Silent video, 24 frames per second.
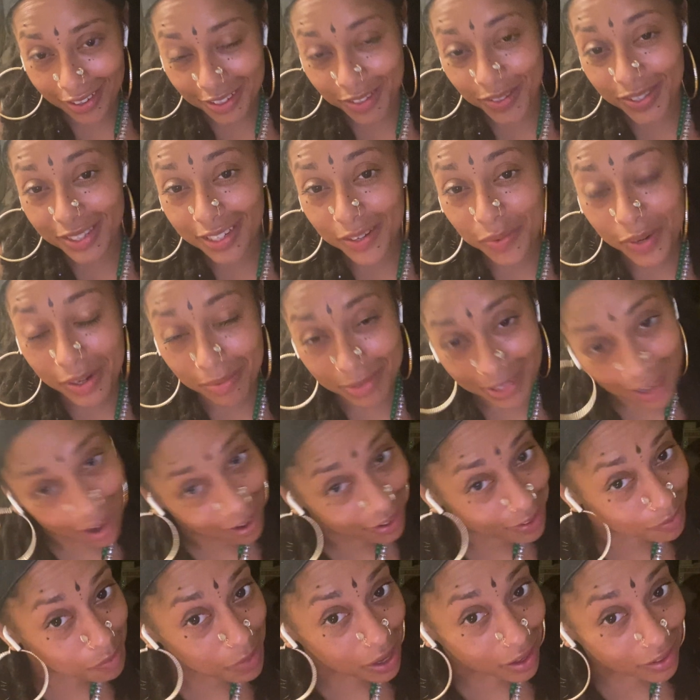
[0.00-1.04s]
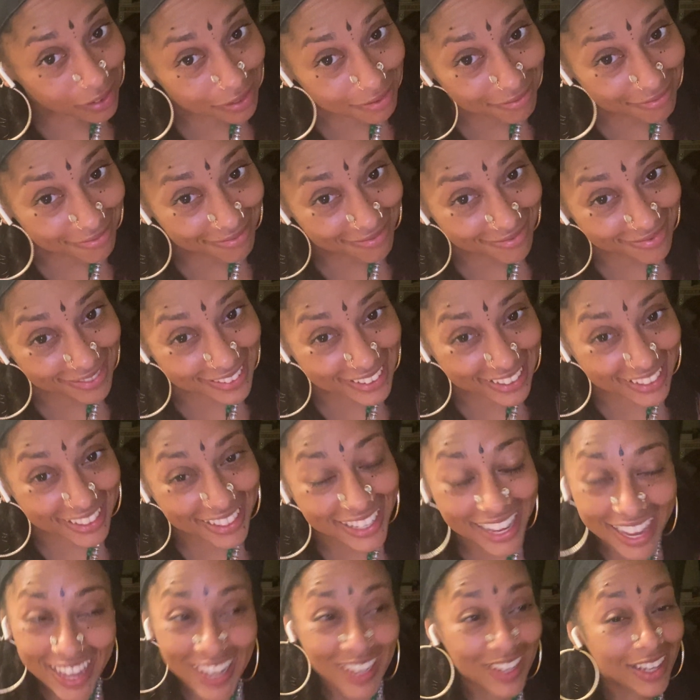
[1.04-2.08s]
You see what I'm talking about?
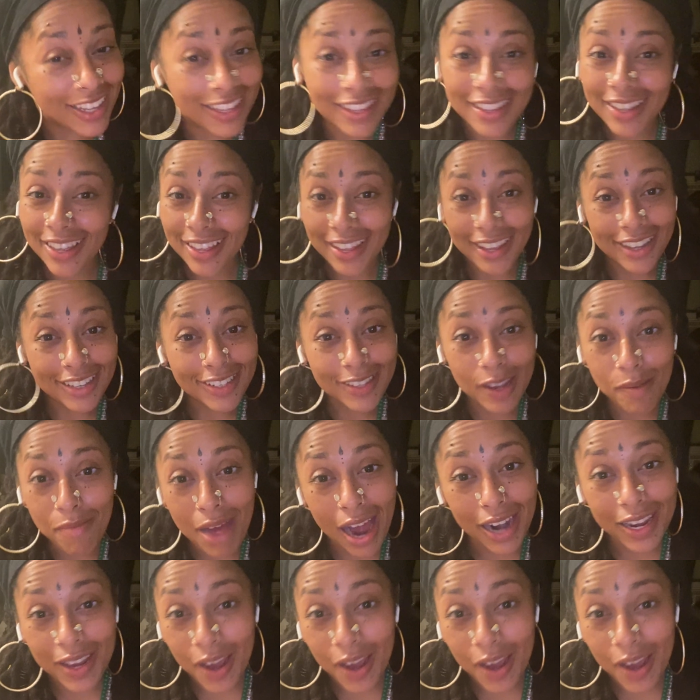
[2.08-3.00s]
Somebody